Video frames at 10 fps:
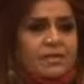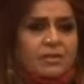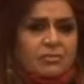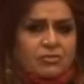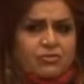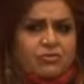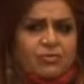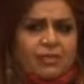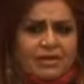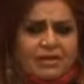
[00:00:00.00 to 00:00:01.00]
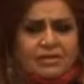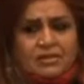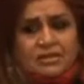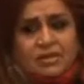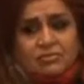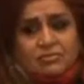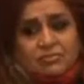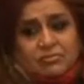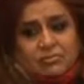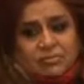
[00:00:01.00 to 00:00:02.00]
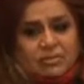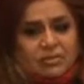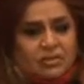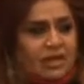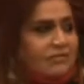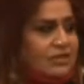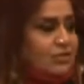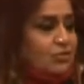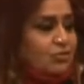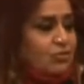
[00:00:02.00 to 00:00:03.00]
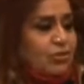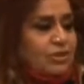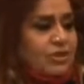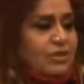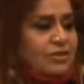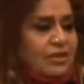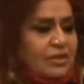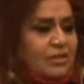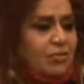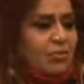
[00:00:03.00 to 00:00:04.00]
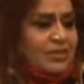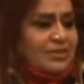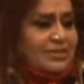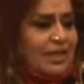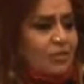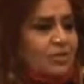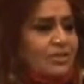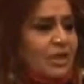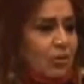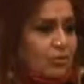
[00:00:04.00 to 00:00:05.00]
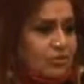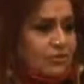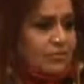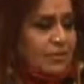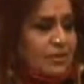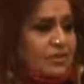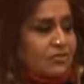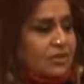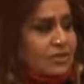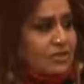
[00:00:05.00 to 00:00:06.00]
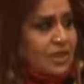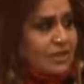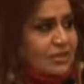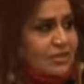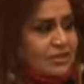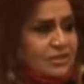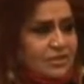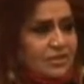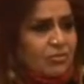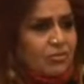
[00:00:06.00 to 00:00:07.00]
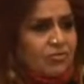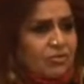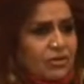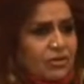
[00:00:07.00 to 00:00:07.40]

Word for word: Number two, if you're married and you have nothing to do, then open a salon in the house. So I started a system of